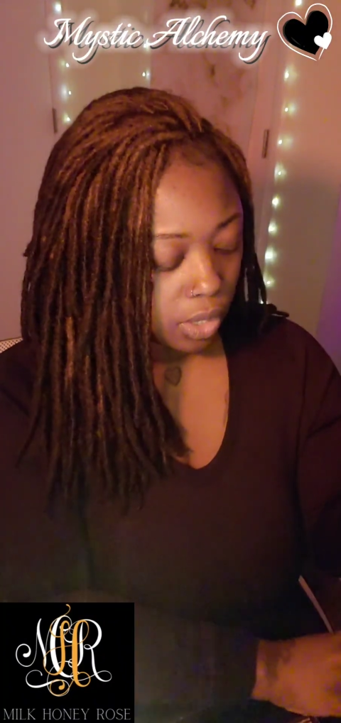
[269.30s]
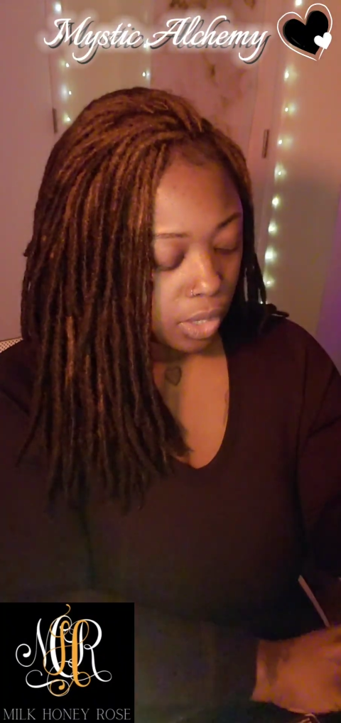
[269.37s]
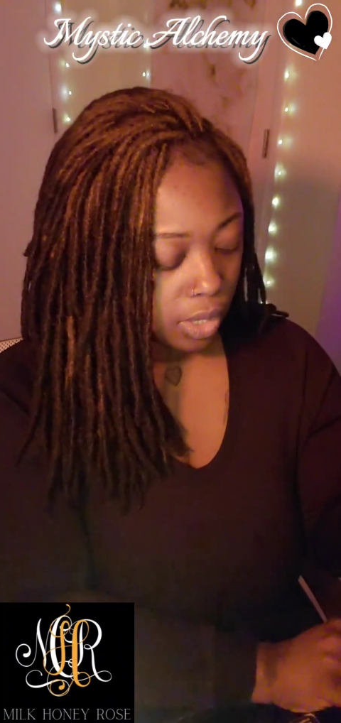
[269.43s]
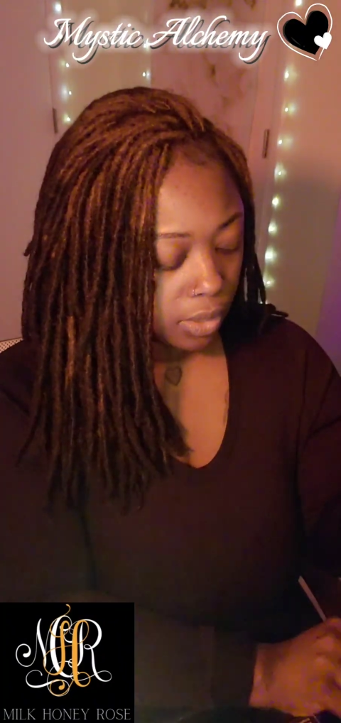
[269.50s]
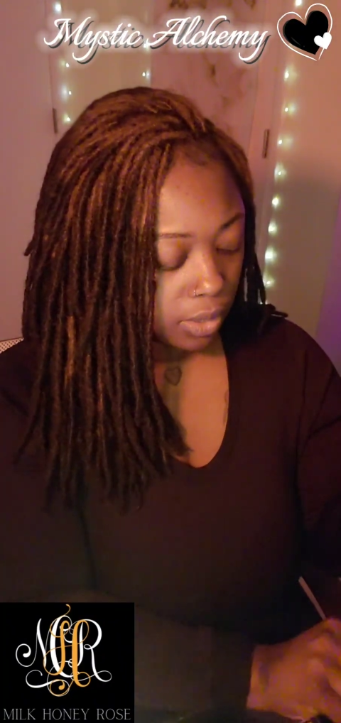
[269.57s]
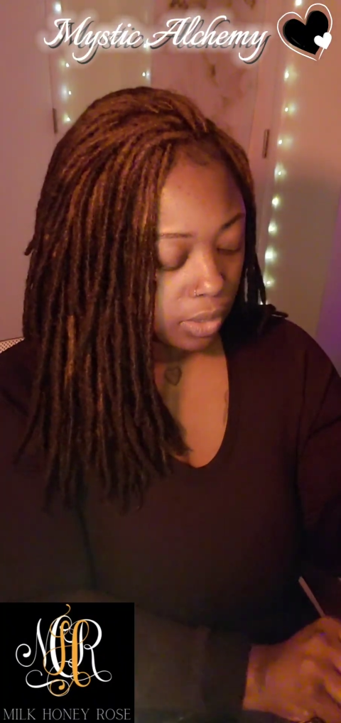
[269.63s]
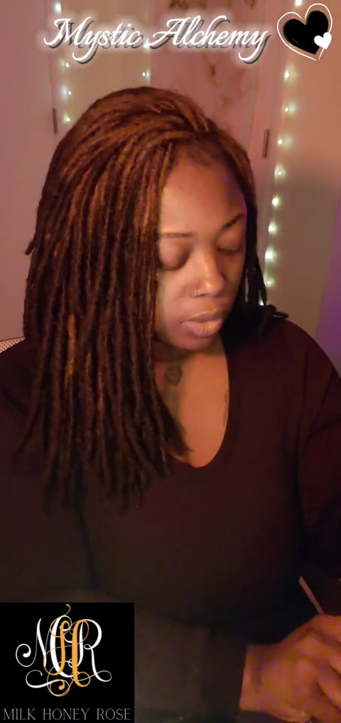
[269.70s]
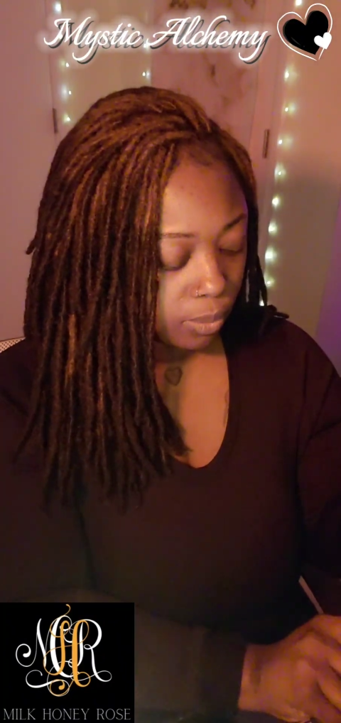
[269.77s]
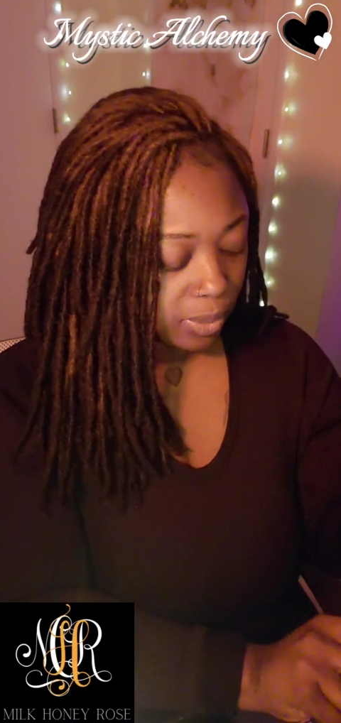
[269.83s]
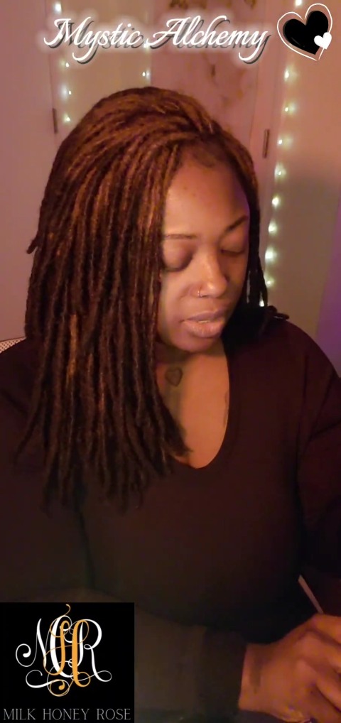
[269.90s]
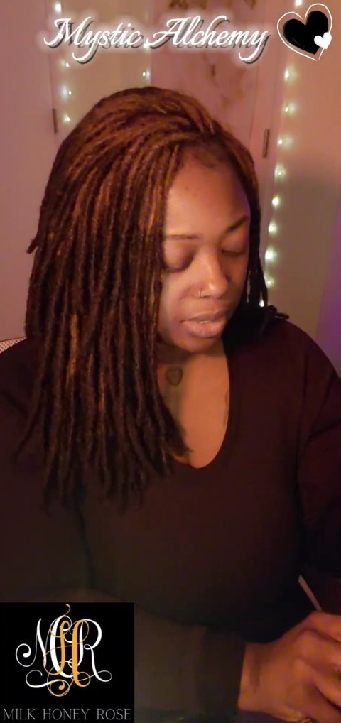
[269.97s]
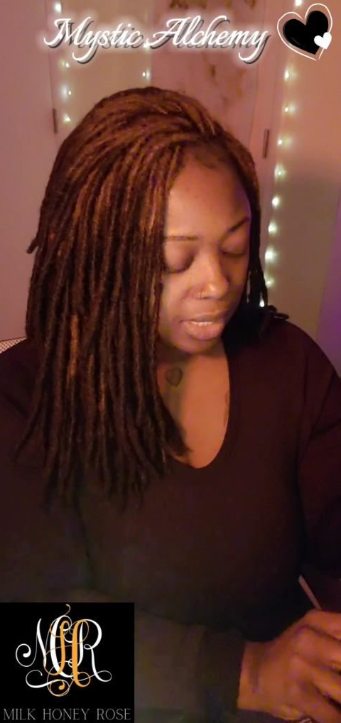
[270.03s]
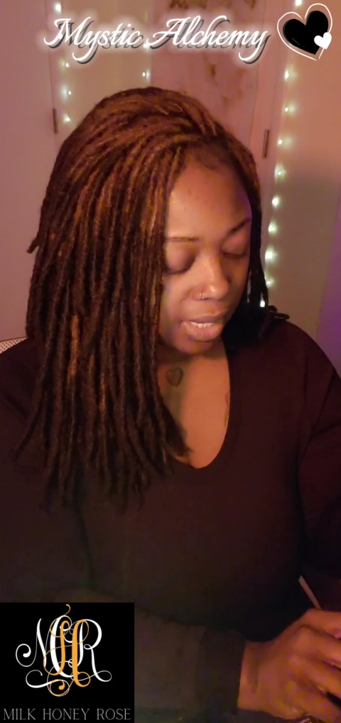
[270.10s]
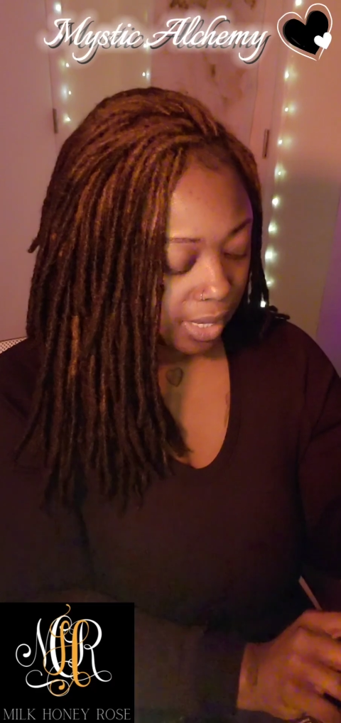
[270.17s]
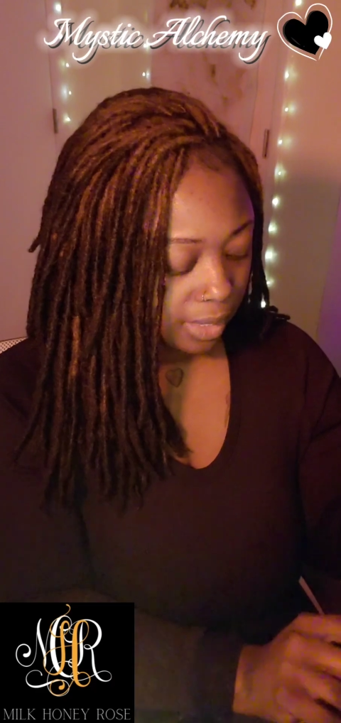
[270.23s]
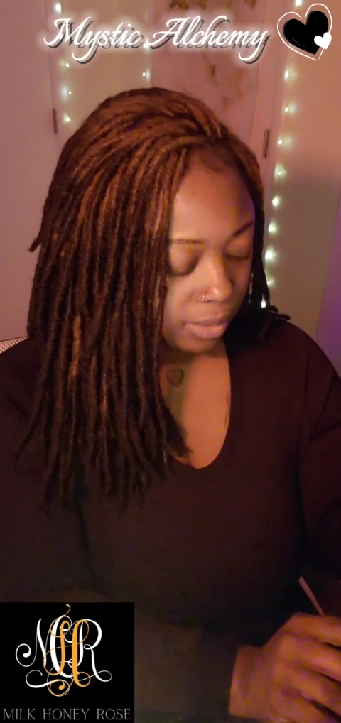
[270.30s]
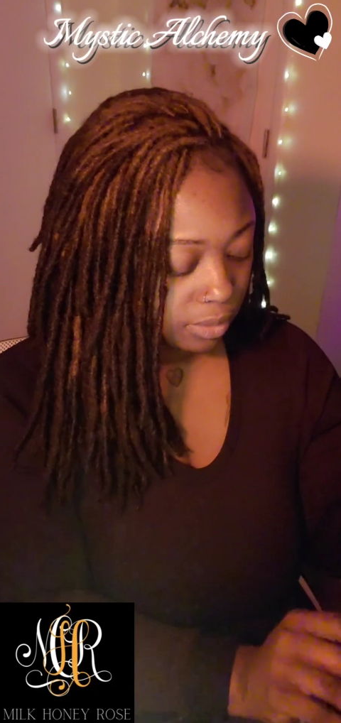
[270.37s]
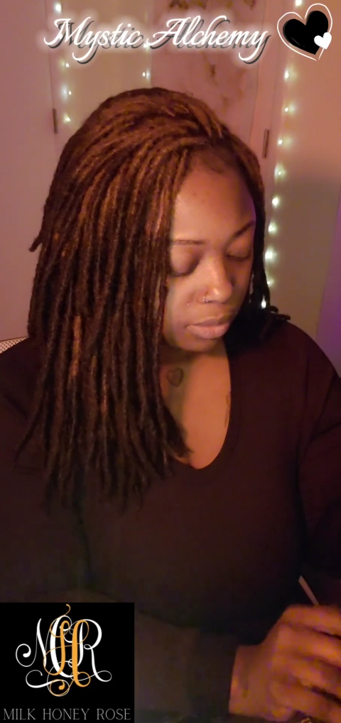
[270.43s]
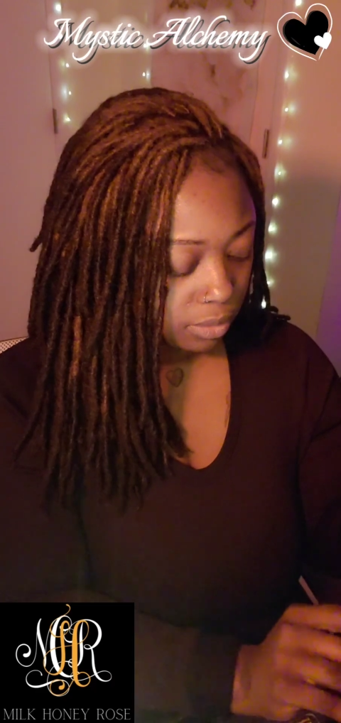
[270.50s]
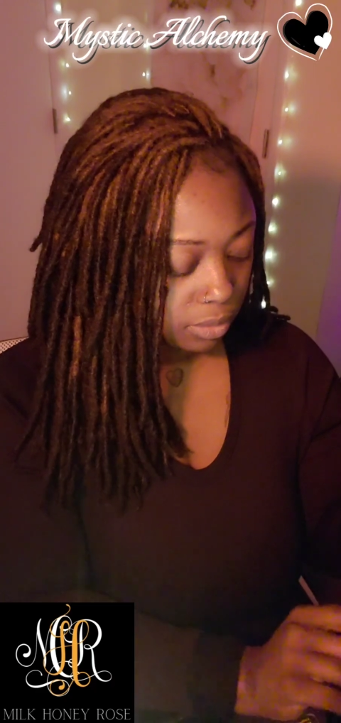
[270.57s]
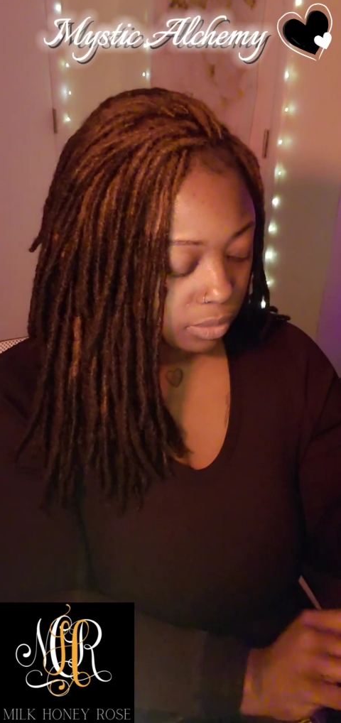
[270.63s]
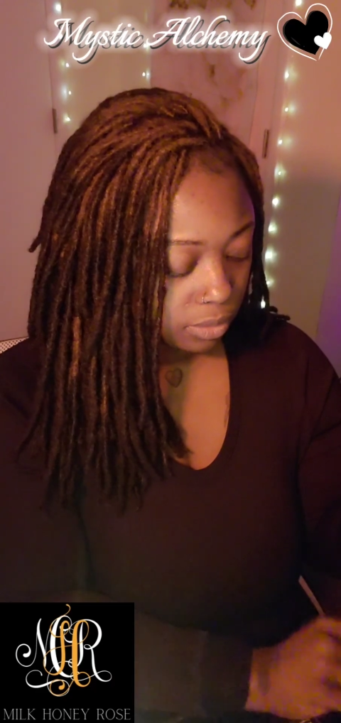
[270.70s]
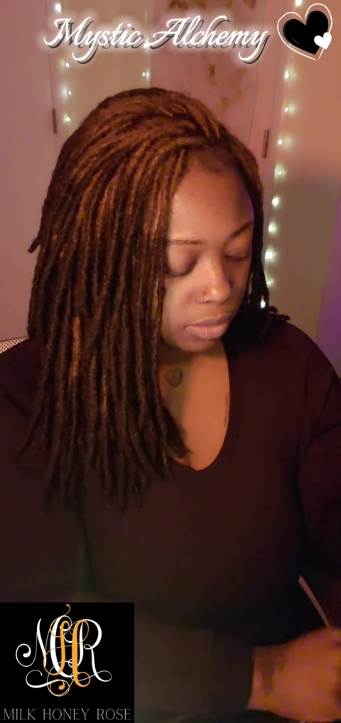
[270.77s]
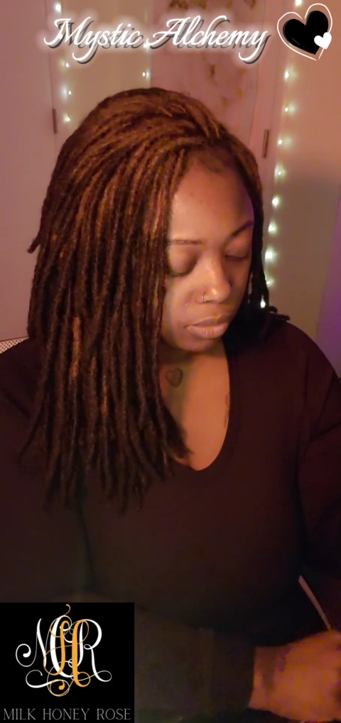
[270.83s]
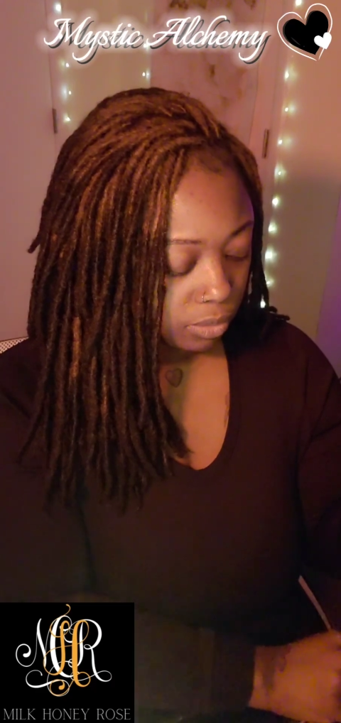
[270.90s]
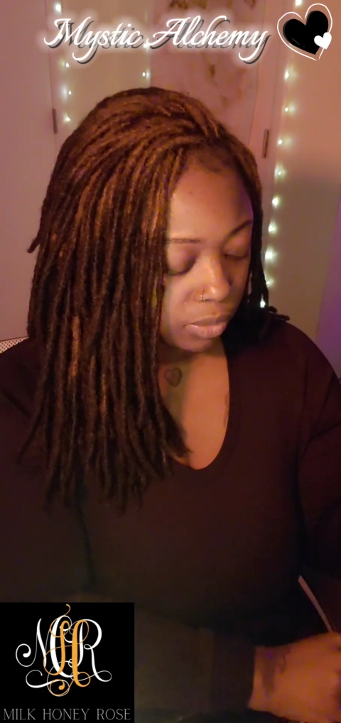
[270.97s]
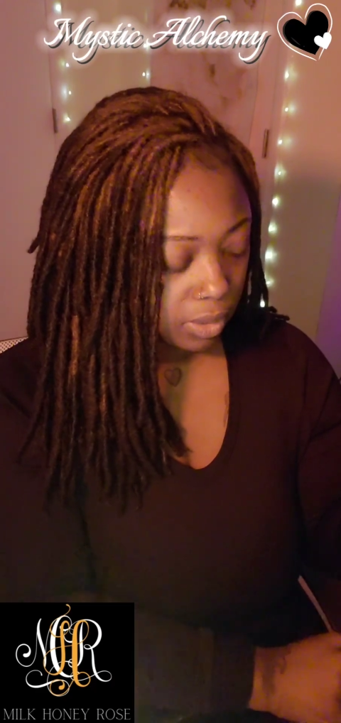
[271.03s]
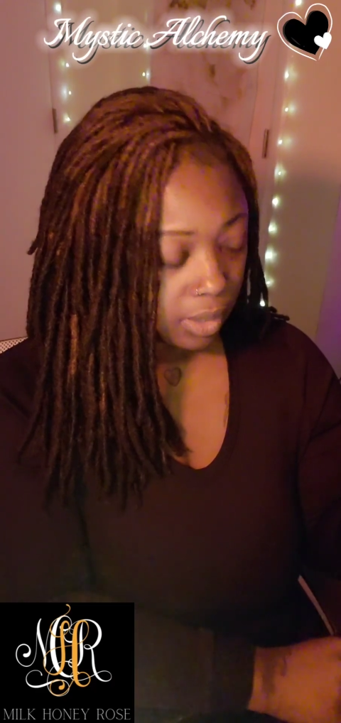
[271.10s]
And then they'll be sad with